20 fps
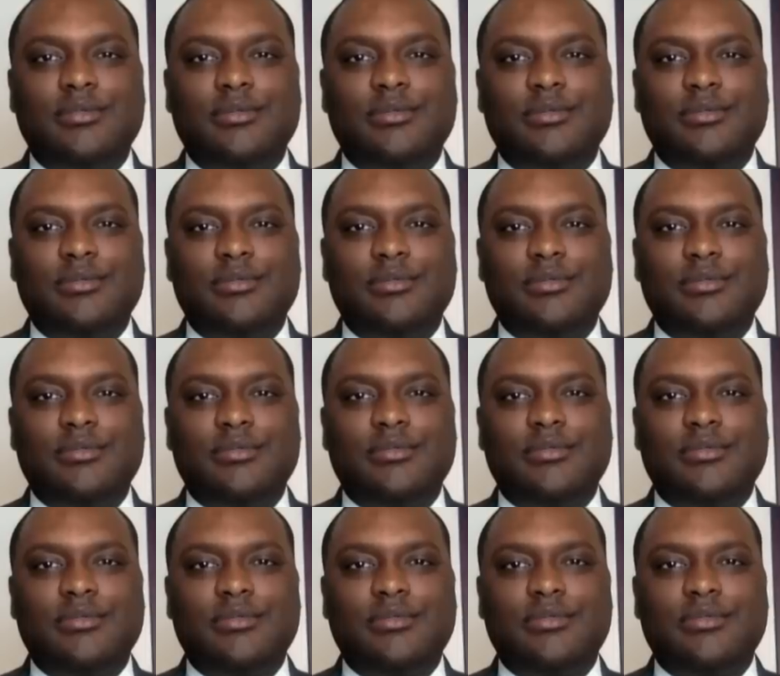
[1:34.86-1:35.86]

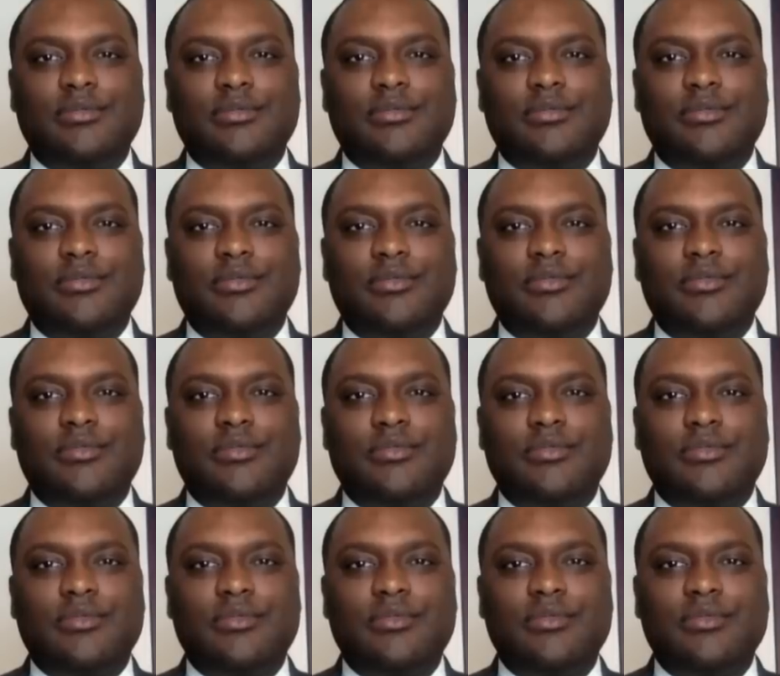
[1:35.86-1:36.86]

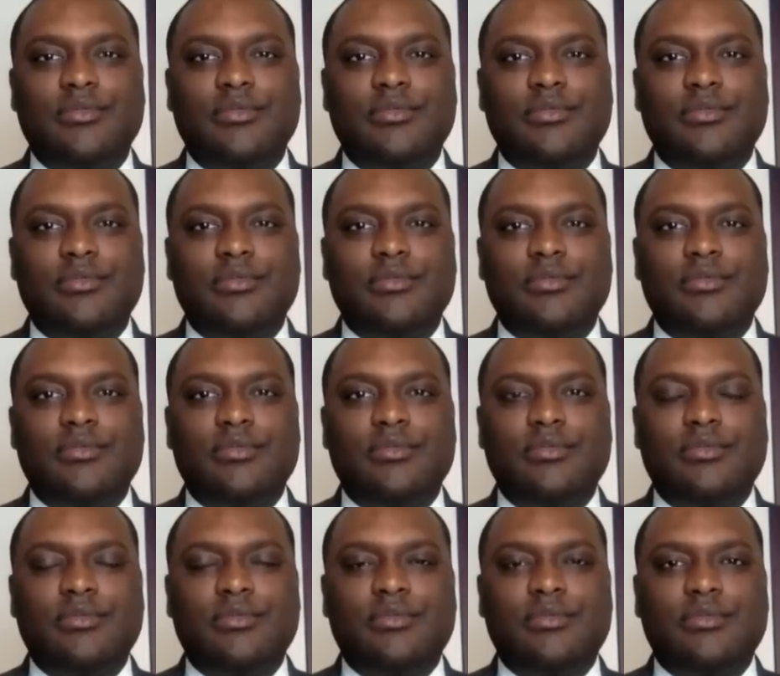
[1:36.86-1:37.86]

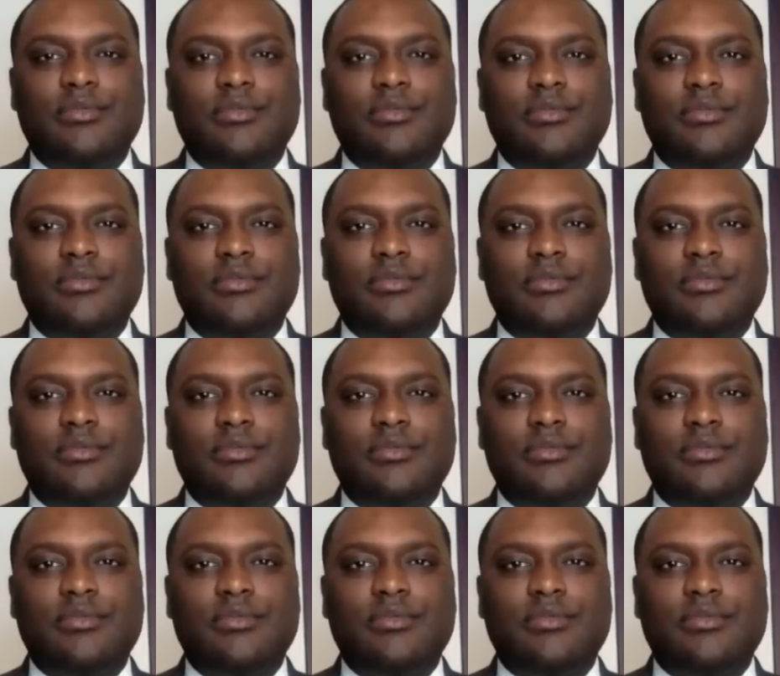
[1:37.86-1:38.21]
The person shown says nothing.